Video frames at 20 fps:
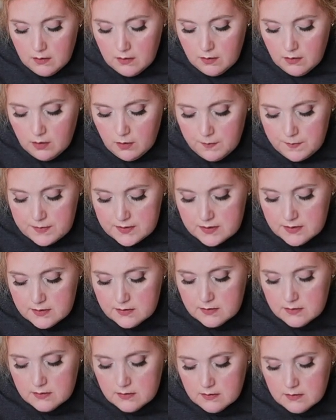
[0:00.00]

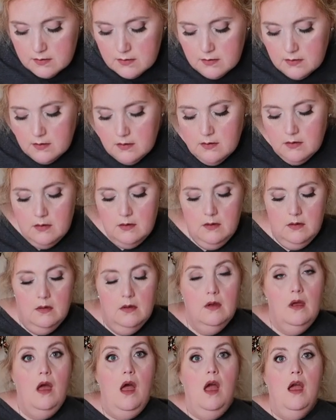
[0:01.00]
Oops.
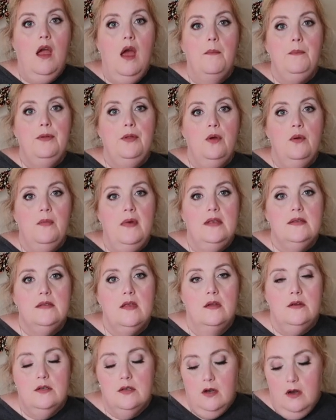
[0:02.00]
I got blue in my
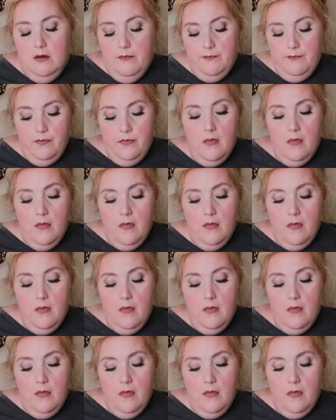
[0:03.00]
center.